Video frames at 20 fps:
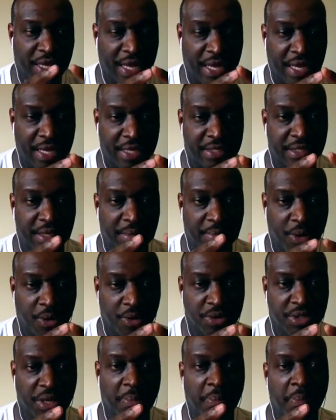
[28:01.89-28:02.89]
is the
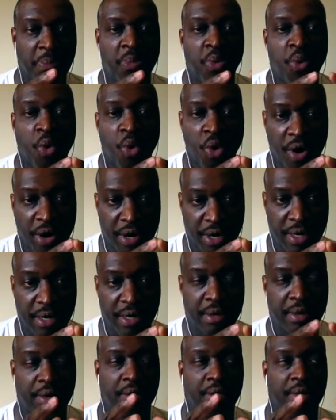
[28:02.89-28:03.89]
most important
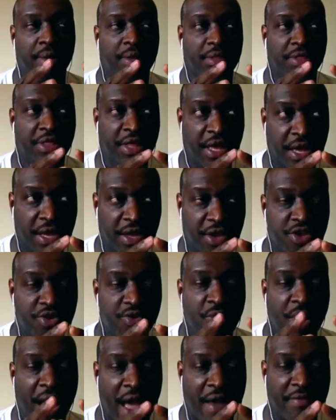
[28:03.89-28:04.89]
thing
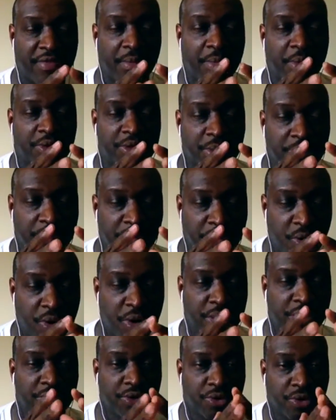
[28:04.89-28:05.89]
you have. The most
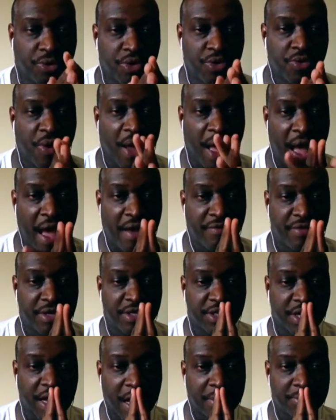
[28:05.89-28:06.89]
important tool you have in
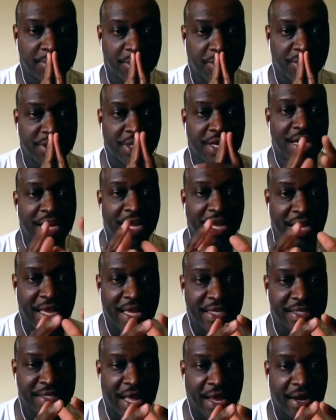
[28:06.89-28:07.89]
job search
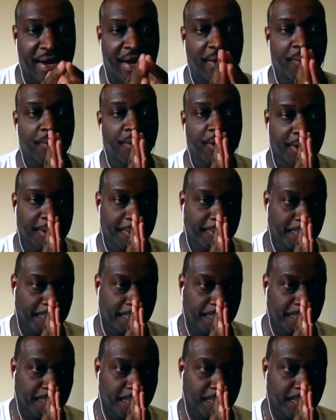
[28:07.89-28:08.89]
is that network.
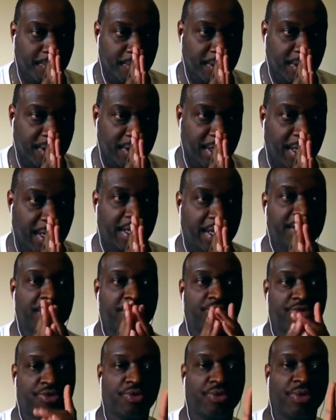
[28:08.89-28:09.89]
It is
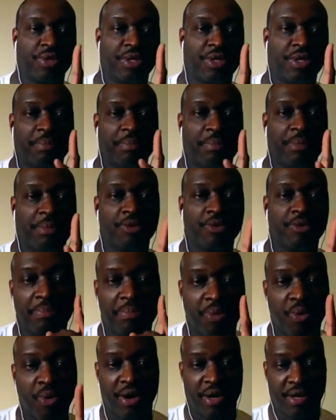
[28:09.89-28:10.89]
truly the most
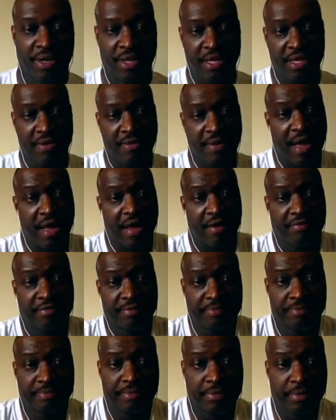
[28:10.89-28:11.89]
important thing you have.
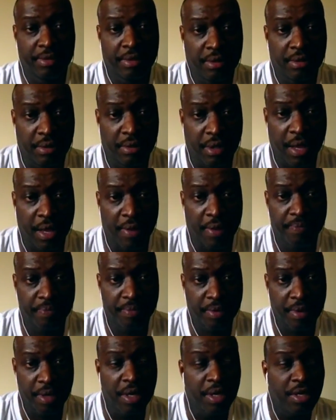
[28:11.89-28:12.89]
Okay?
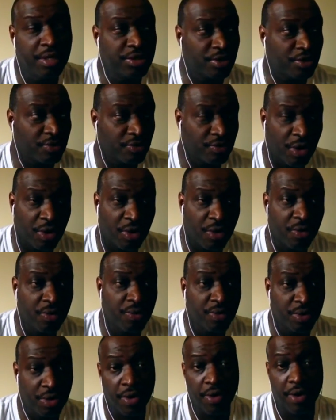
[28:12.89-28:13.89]
So grow
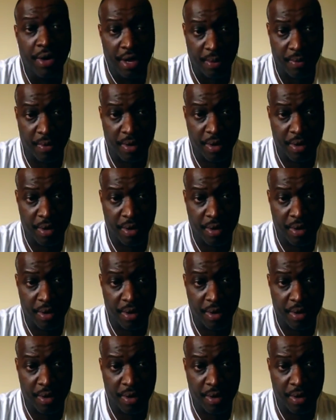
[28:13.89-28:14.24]
your network.